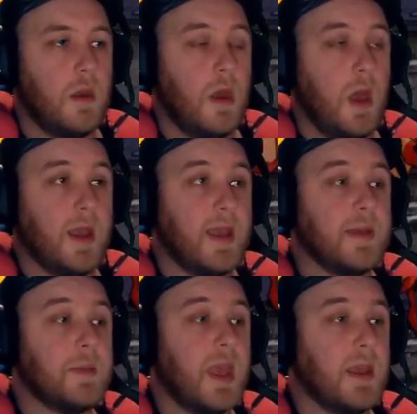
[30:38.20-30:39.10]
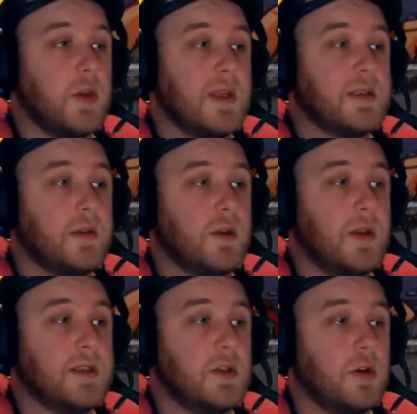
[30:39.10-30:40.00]
Okay, yeah, you need
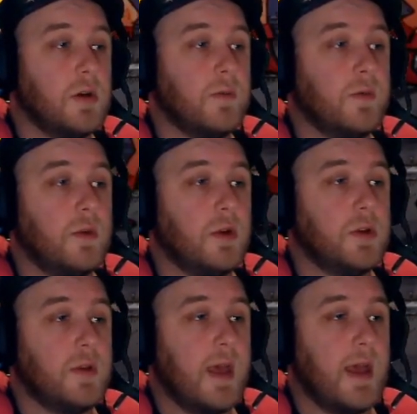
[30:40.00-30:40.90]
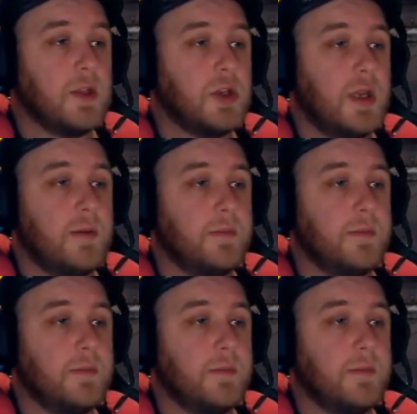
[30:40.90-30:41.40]
to not do that actually.